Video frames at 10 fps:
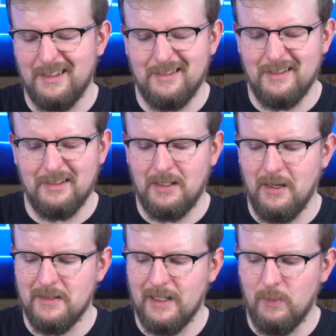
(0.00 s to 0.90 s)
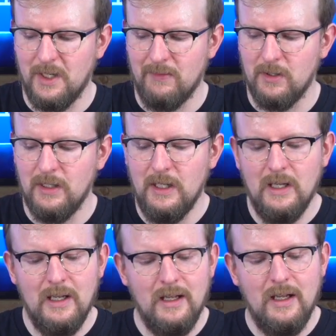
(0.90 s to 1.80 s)
this card's like whatever.
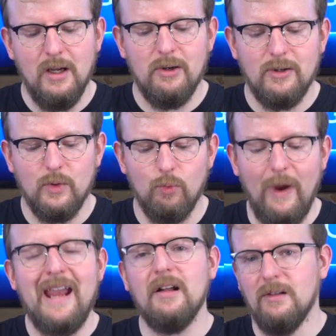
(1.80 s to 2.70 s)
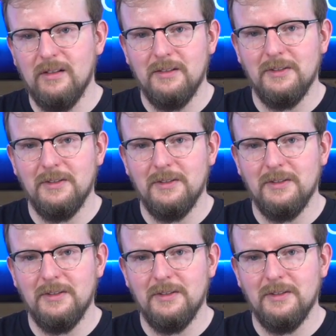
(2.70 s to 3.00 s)
Wrangle